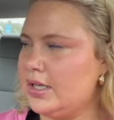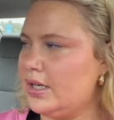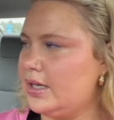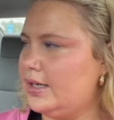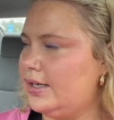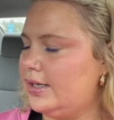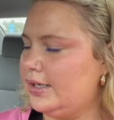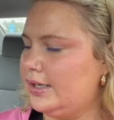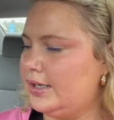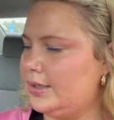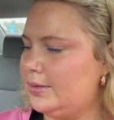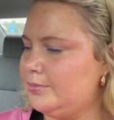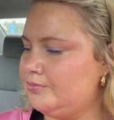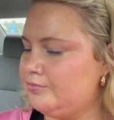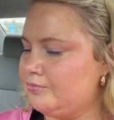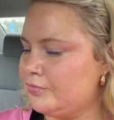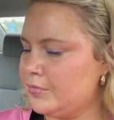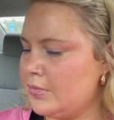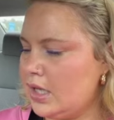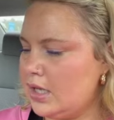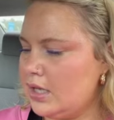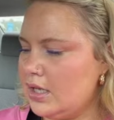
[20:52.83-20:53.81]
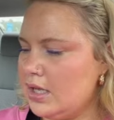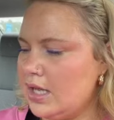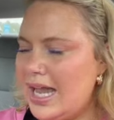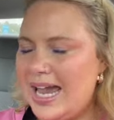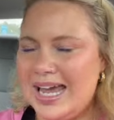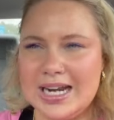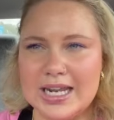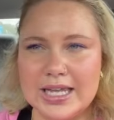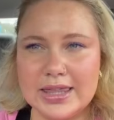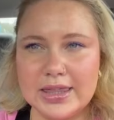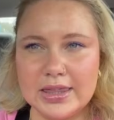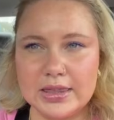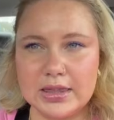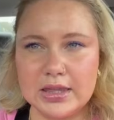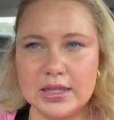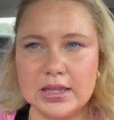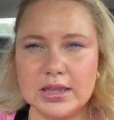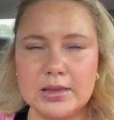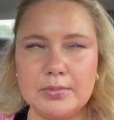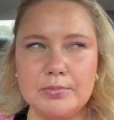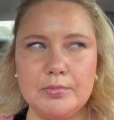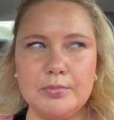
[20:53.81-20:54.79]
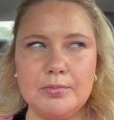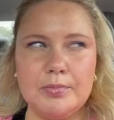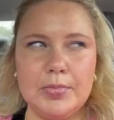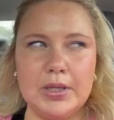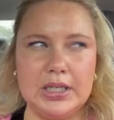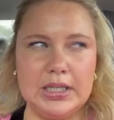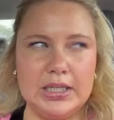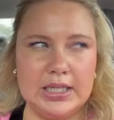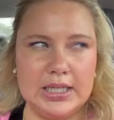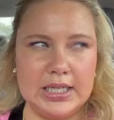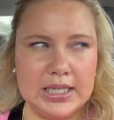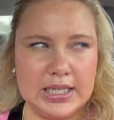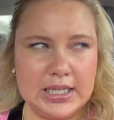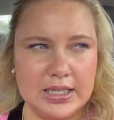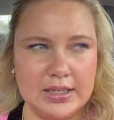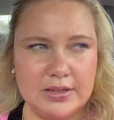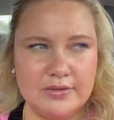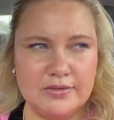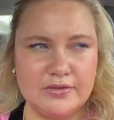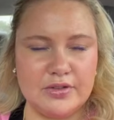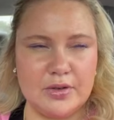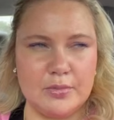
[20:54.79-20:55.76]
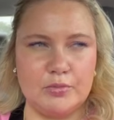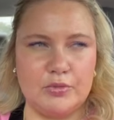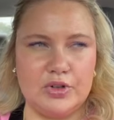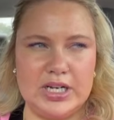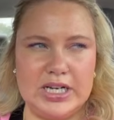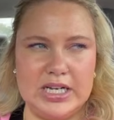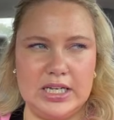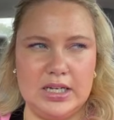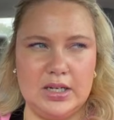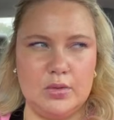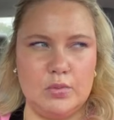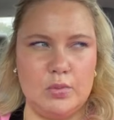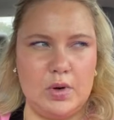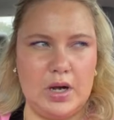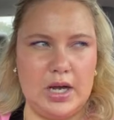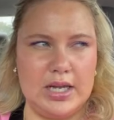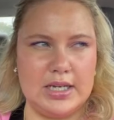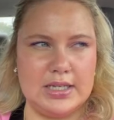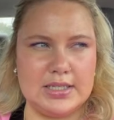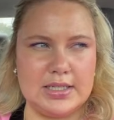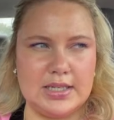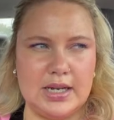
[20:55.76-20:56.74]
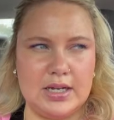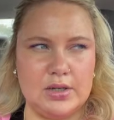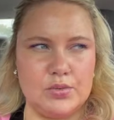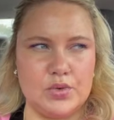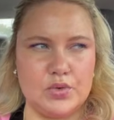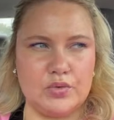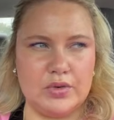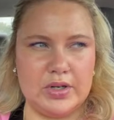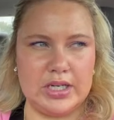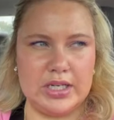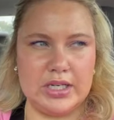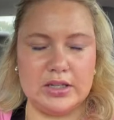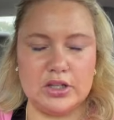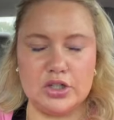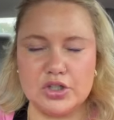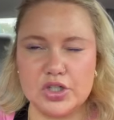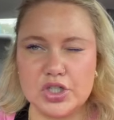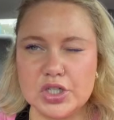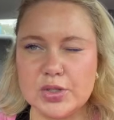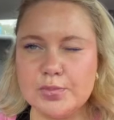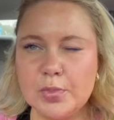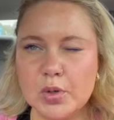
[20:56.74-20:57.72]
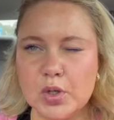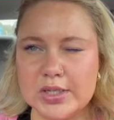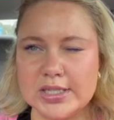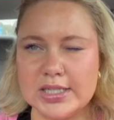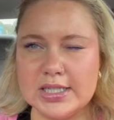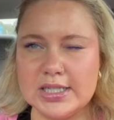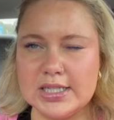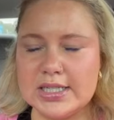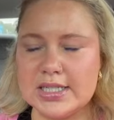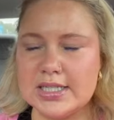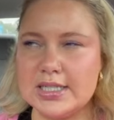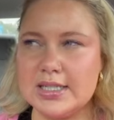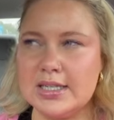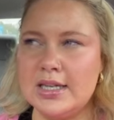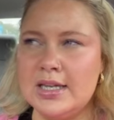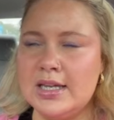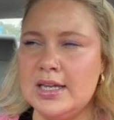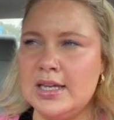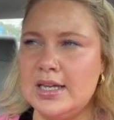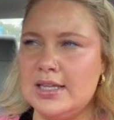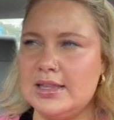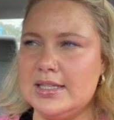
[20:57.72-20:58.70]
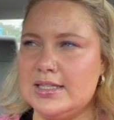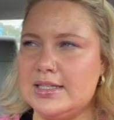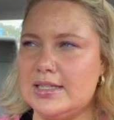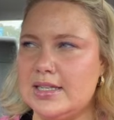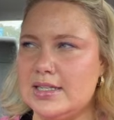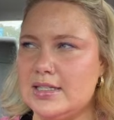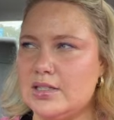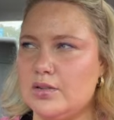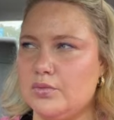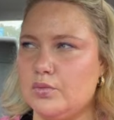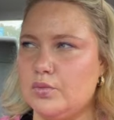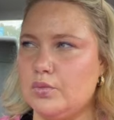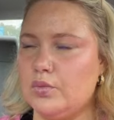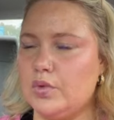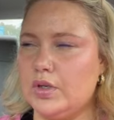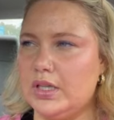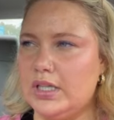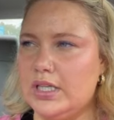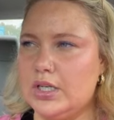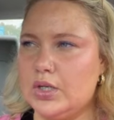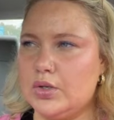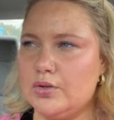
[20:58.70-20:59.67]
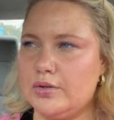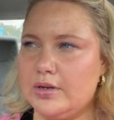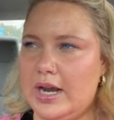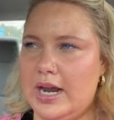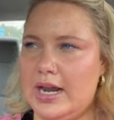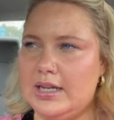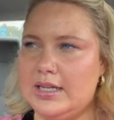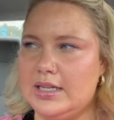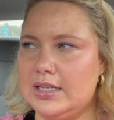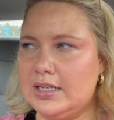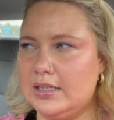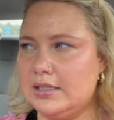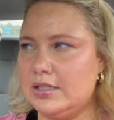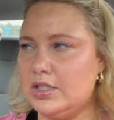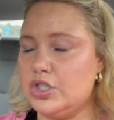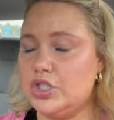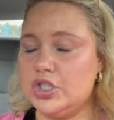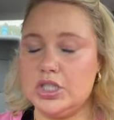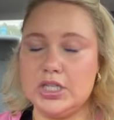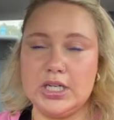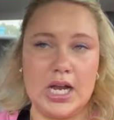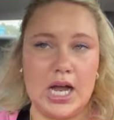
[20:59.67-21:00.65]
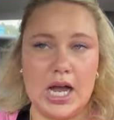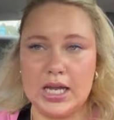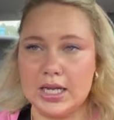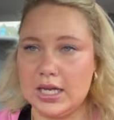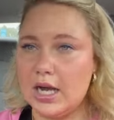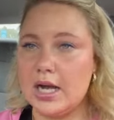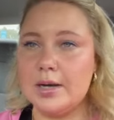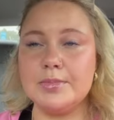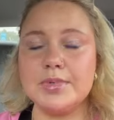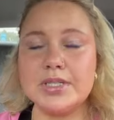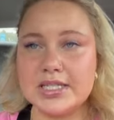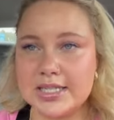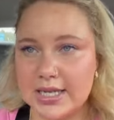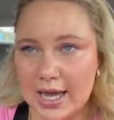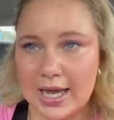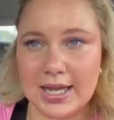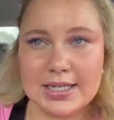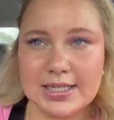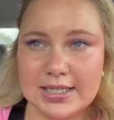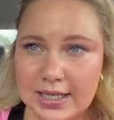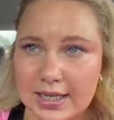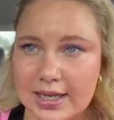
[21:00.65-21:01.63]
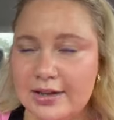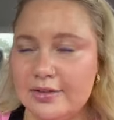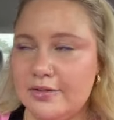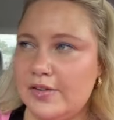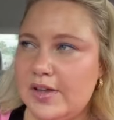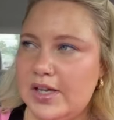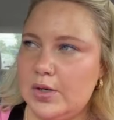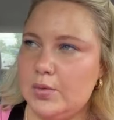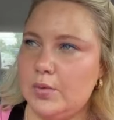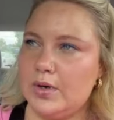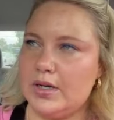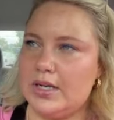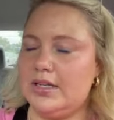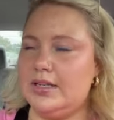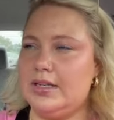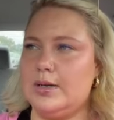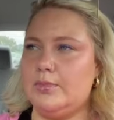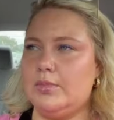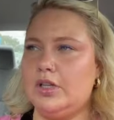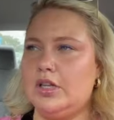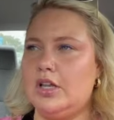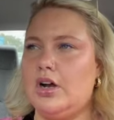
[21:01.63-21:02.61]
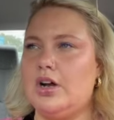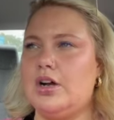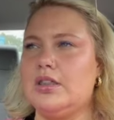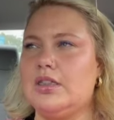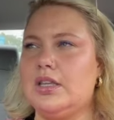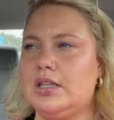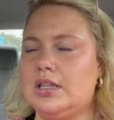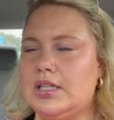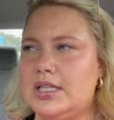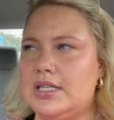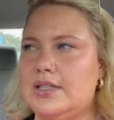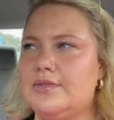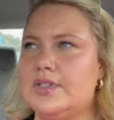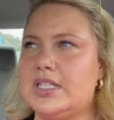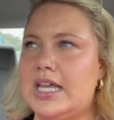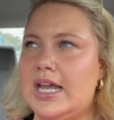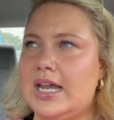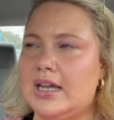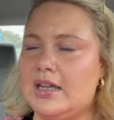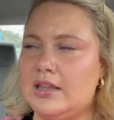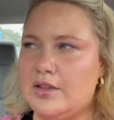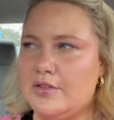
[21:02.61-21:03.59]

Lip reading: And I believe from reading what I was reading, they're just poisonous in the sense of really creating GI upset if he were to nibble on the leaves and the